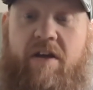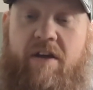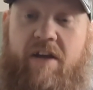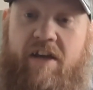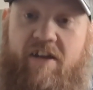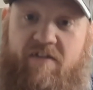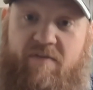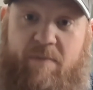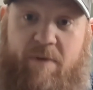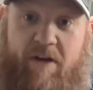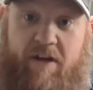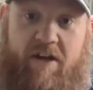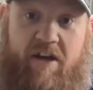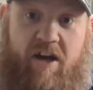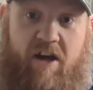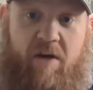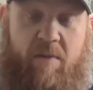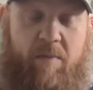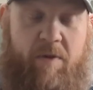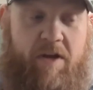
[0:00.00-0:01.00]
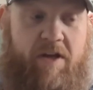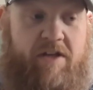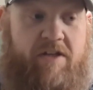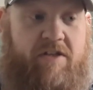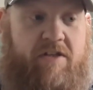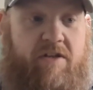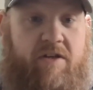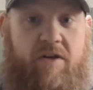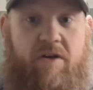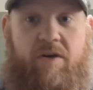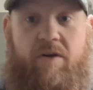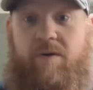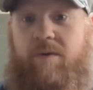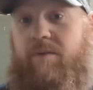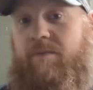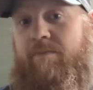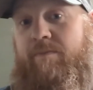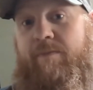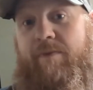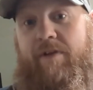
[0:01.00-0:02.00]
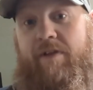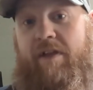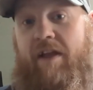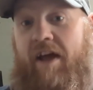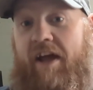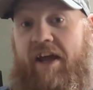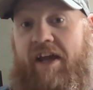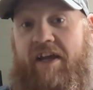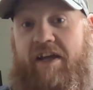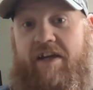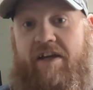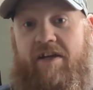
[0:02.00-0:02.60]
Give me a comment, a like,